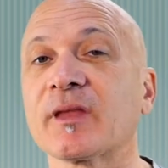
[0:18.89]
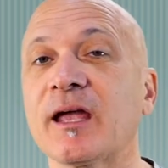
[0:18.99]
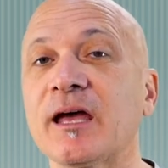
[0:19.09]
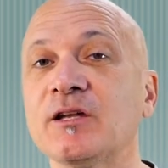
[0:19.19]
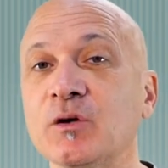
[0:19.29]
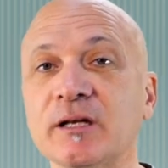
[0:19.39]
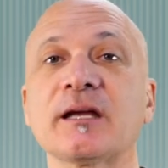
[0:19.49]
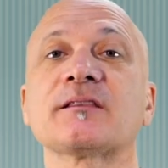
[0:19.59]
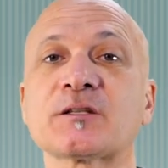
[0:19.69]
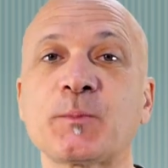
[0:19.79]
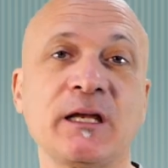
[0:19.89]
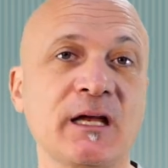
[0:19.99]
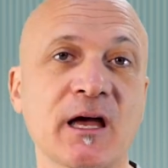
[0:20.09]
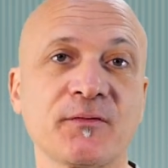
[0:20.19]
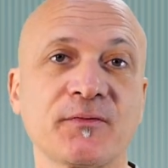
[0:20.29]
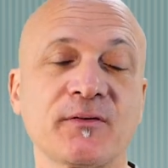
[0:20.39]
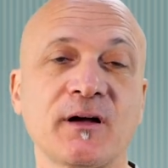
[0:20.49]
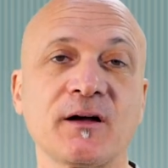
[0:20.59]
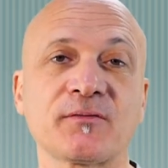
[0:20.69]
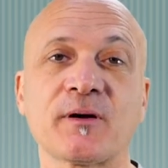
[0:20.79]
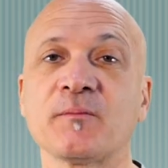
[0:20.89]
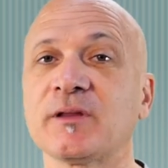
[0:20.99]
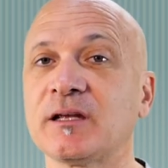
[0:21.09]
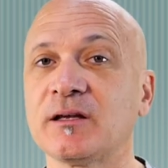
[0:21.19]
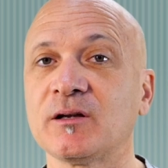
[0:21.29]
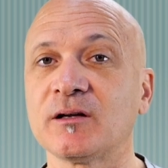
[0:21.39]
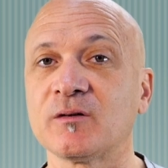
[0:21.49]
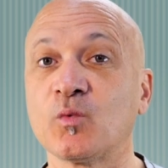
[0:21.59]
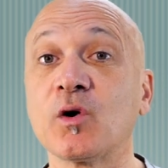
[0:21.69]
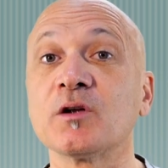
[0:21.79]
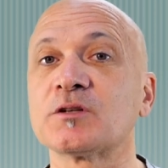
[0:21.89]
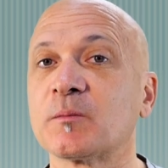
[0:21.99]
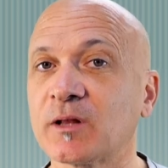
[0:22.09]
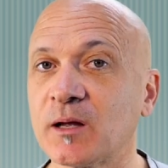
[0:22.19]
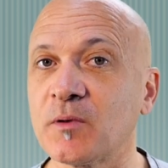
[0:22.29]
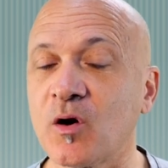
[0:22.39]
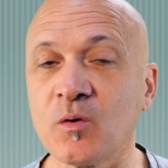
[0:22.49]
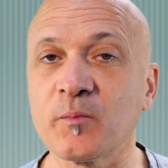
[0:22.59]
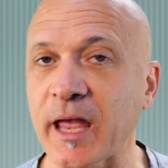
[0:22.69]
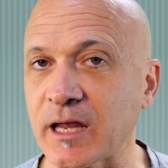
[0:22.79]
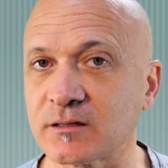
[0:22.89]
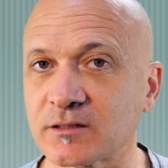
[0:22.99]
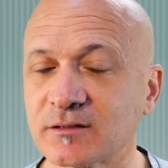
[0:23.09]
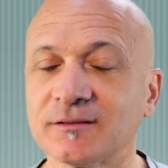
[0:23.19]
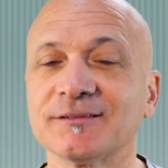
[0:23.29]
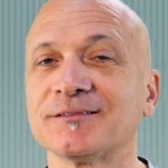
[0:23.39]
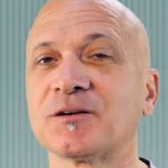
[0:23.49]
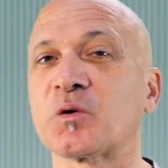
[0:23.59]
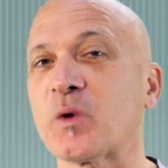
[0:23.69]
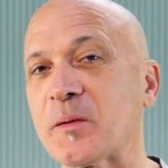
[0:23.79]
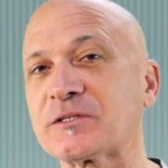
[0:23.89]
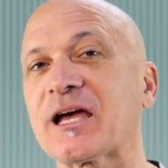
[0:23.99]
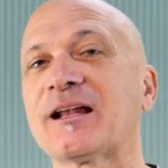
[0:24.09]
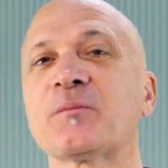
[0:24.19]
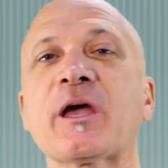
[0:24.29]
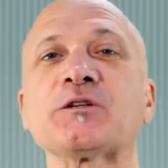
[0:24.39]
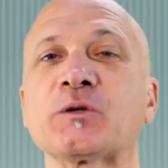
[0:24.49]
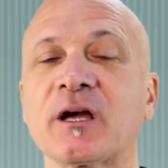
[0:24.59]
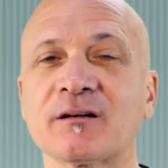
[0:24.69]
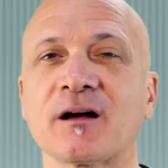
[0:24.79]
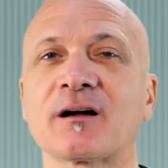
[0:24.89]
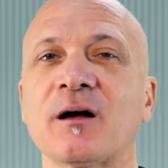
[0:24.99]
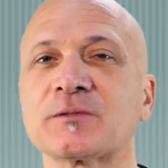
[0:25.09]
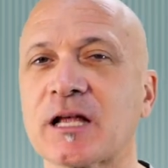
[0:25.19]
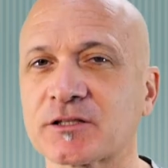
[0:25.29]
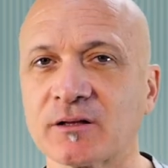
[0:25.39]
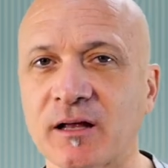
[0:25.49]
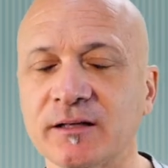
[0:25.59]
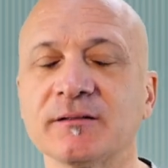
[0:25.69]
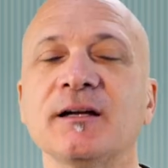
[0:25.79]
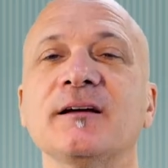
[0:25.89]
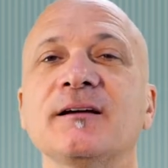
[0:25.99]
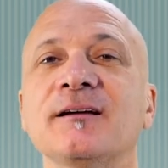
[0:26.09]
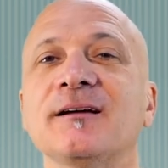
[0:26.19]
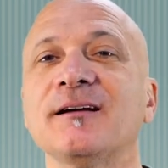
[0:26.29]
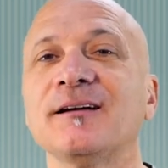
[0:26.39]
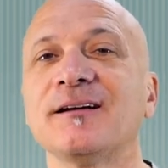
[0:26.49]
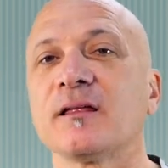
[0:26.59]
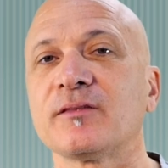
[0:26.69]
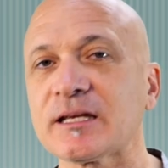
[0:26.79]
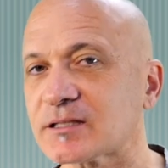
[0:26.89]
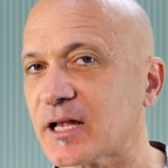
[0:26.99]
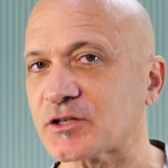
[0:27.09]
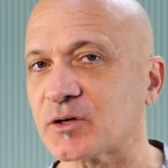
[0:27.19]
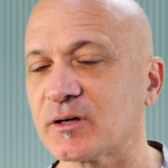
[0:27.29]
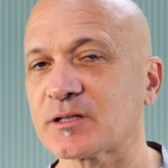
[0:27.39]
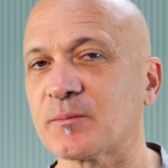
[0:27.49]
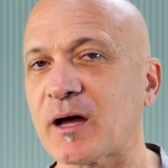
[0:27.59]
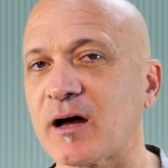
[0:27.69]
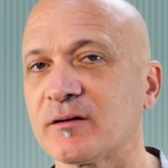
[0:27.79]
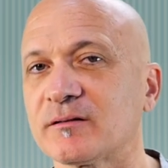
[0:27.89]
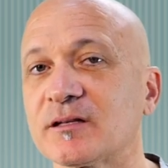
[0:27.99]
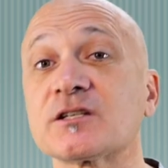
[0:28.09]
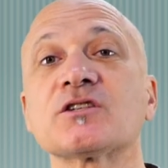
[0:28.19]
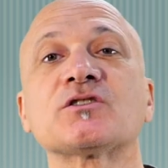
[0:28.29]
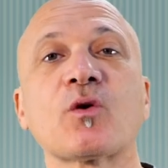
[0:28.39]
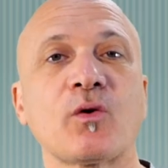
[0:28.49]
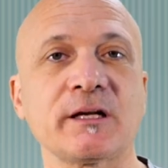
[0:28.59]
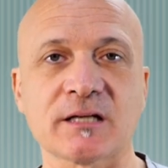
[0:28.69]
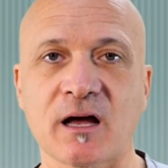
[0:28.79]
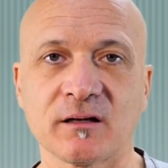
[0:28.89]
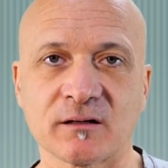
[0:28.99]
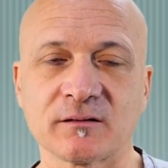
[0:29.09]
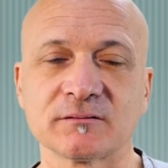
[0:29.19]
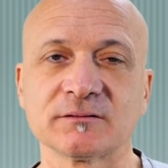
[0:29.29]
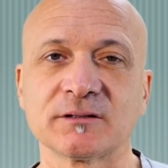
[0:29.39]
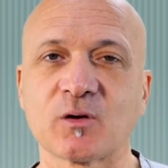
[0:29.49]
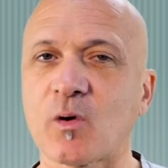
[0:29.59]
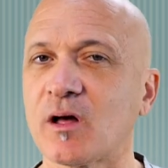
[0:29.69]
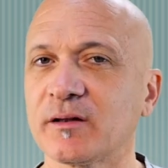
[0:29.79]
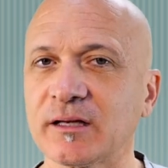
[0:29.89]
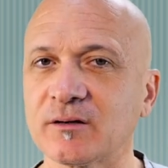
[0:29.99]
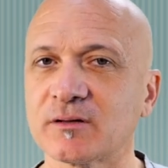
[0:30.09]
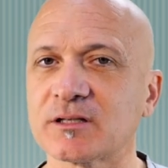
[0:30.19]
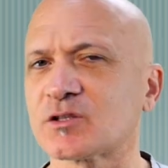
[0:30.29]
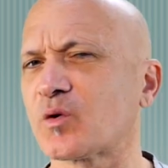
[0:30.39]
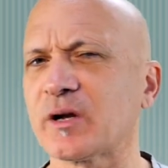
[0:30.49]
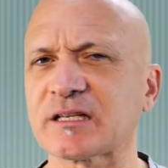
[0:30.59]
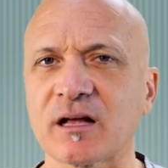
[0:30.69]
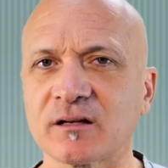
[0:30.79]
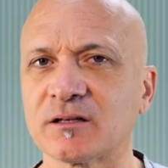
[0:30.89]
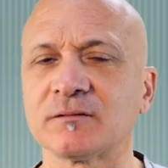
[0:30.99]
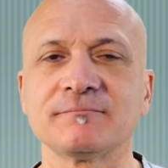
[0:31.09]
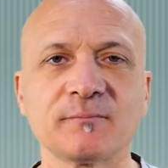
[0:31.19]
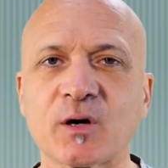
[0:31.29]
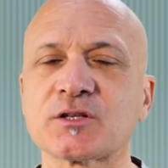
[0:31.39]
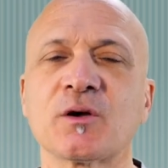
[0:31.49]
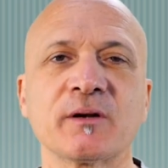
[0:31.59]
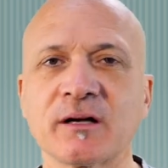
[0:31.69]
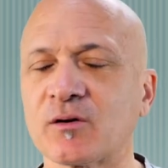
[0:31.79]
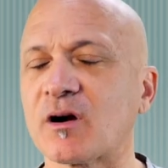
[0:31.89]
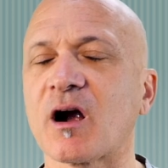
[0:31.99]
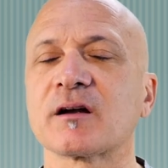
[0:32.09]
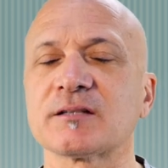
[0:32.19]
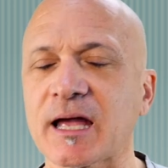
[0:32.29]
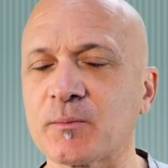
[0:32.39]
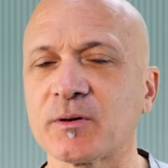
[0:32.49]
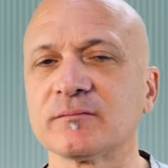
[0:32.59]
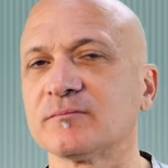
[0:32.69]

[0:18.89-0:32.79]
And you can get this PDF from the World Drum Club homepage or website at patreon.com/Kalani. This lecture is about the storyteller quality, or the storyteller persona or archetype.